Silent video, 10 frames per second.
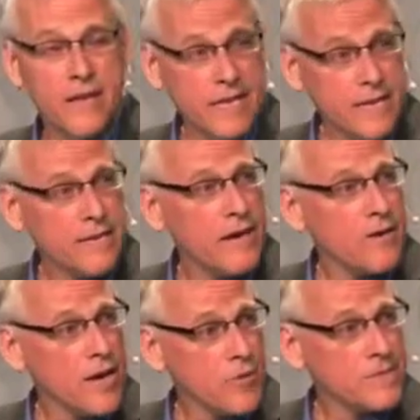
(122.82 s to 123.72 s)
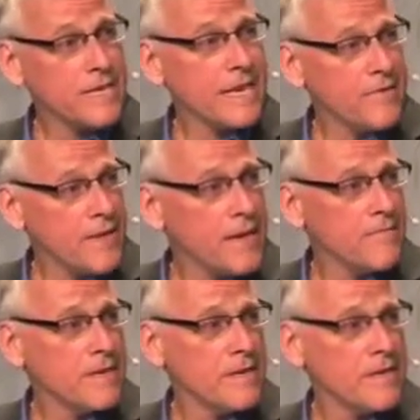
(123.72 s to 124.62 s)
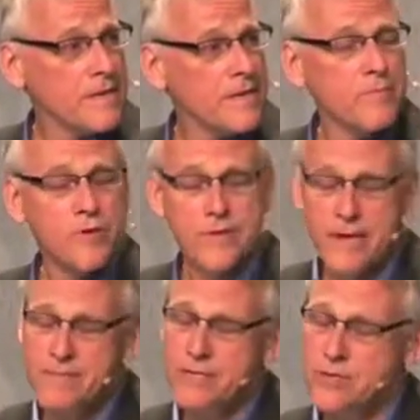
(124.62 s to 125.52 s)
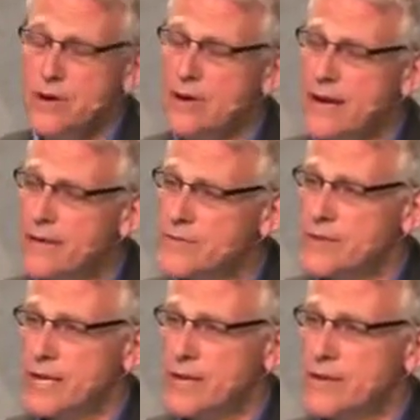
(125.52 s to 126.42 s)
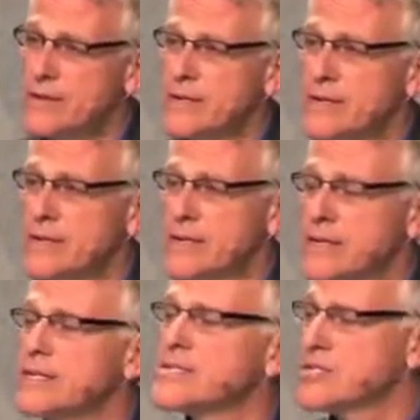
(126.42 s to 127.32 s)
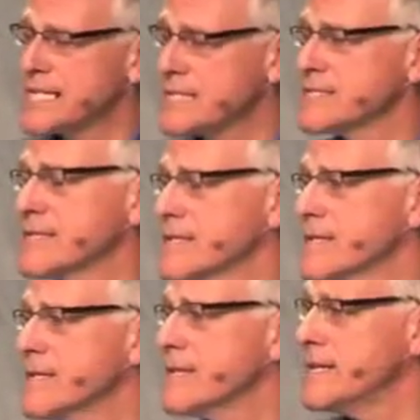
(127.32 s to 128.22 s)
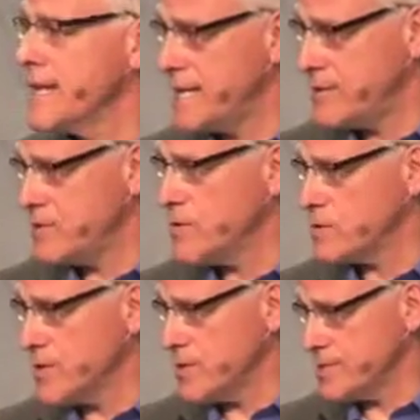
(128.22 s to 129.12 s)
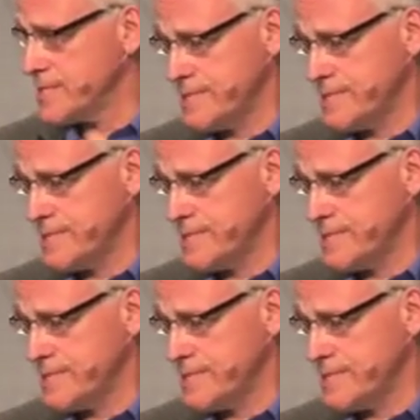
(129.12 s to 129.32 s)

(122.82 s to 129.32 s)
they needed our help to get them and to put them into our aftercare. 6 and 9-year-old girls.